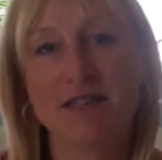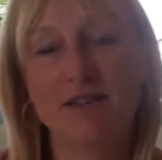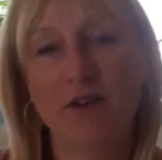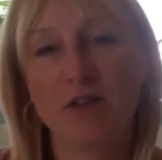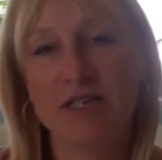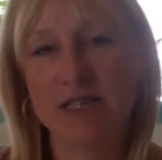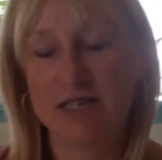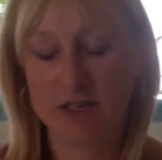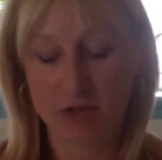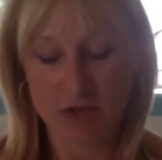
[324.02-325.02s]
is devoted
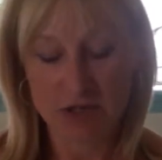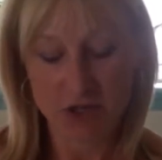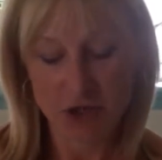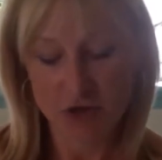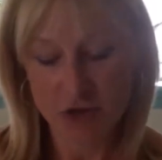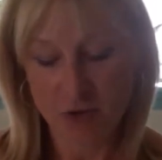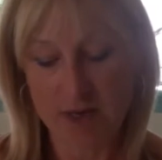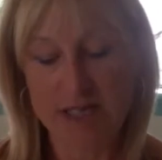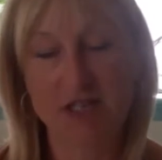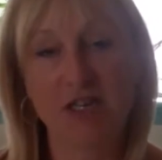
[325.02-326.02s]
to student
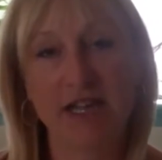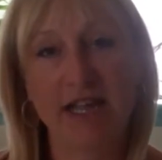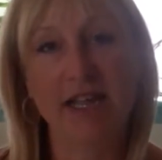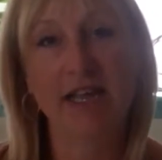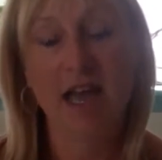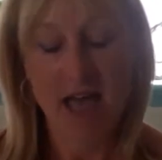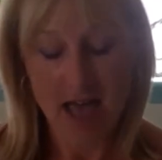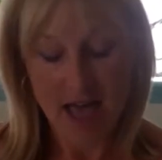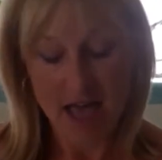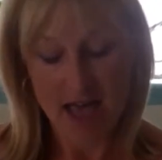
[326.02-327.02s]
questioning,
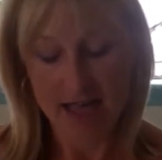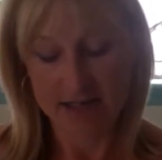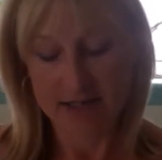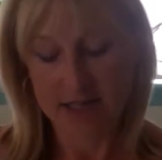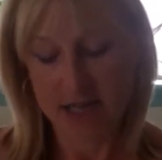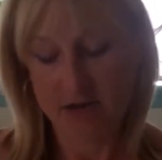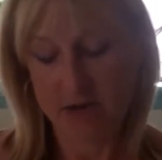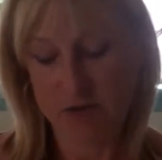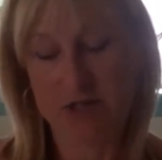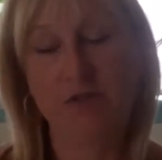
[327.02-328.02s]
and here
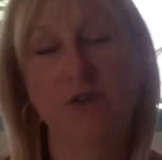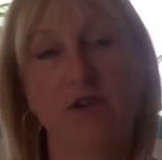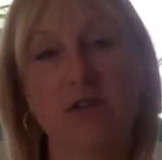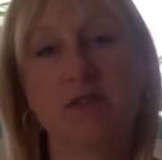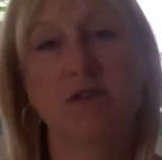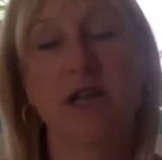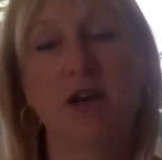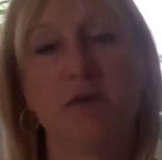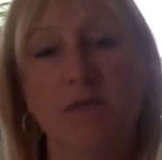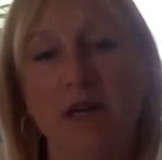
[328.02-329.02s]
I want to focus on
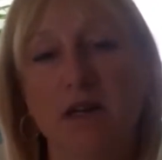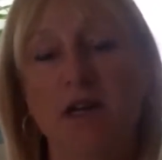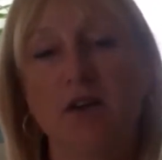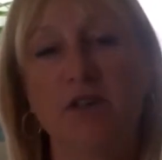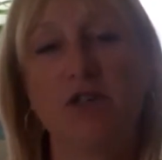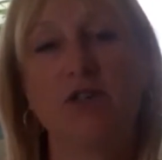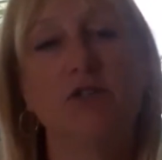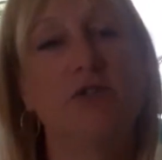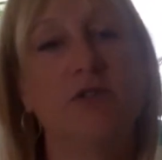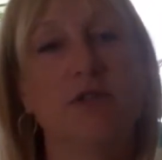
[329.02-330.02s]
how we might encourage
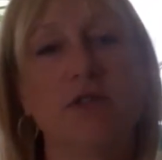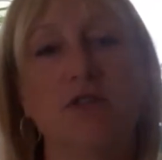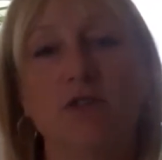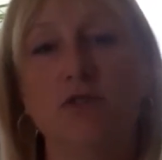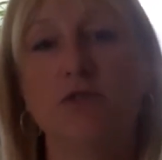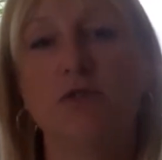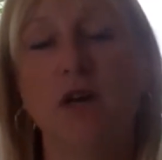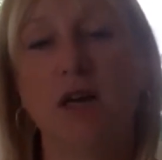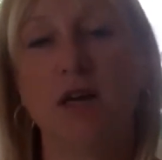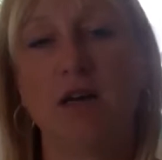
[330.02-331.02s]
students to
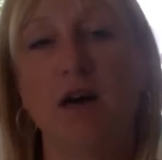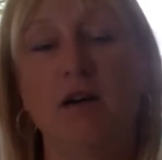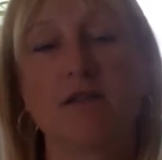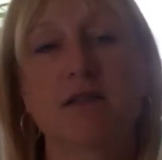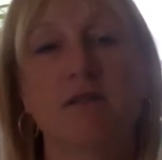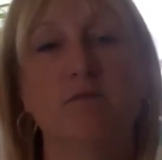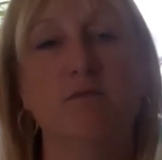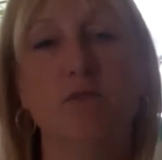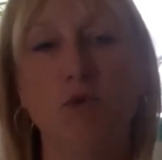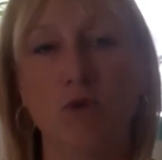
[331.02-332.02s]
ask
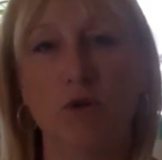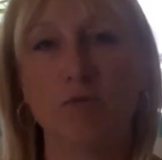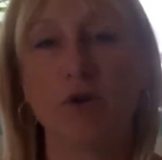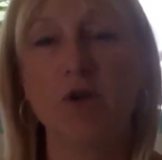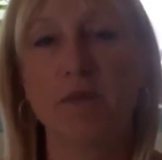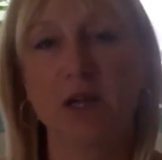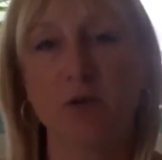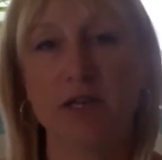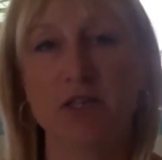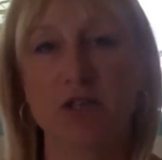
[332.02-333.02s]
more probing
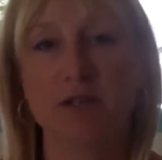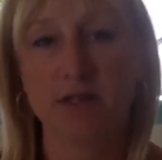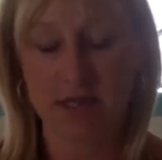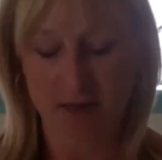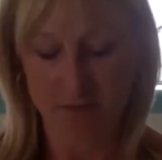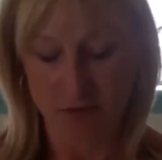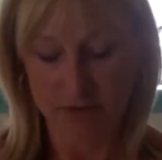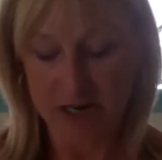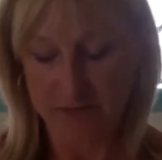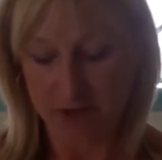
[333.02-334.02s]
questions and more
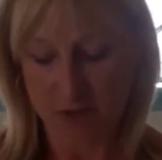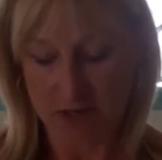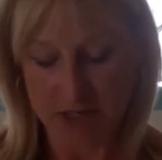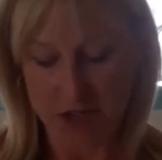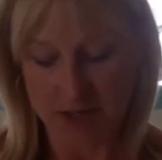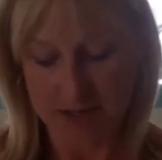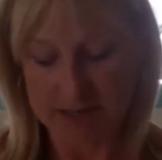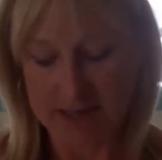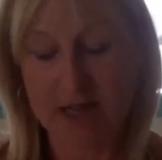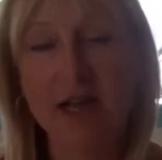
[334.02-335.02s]
relevant questions.